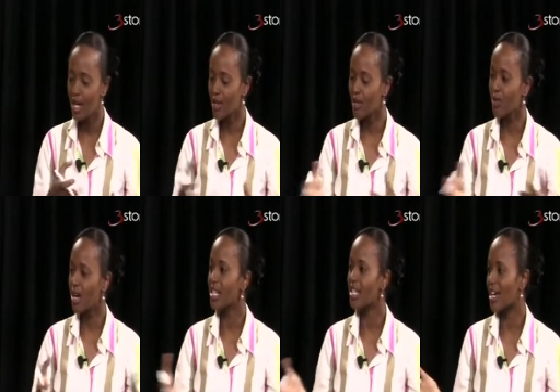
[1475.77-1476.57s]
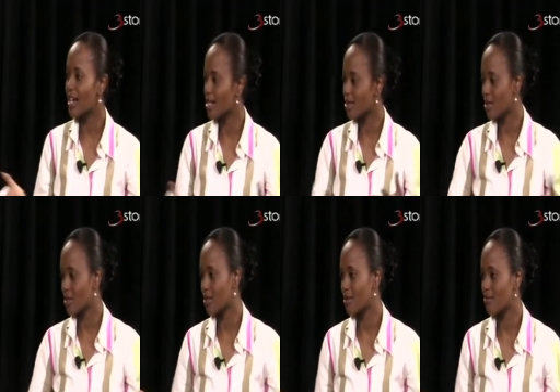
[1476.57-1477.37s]
running
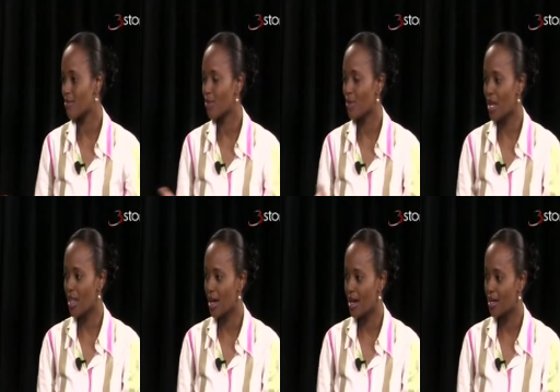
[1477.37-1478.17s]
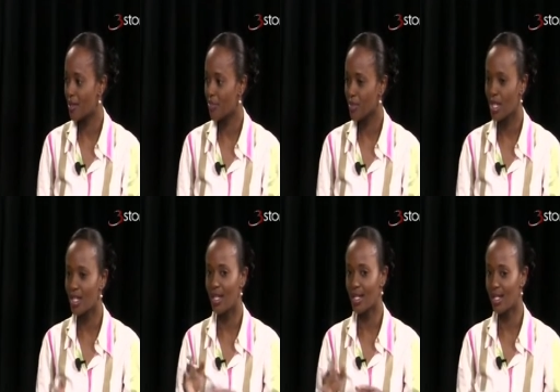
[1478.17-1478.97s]
errands together in
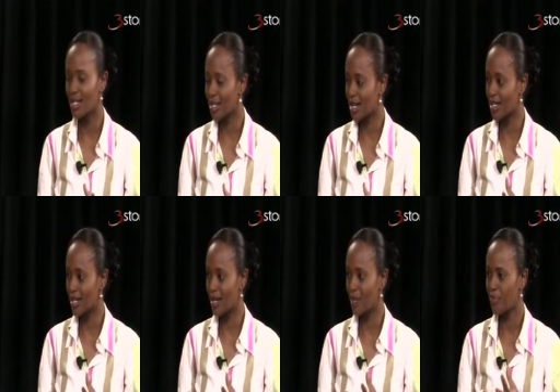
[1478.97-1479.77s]
the city center,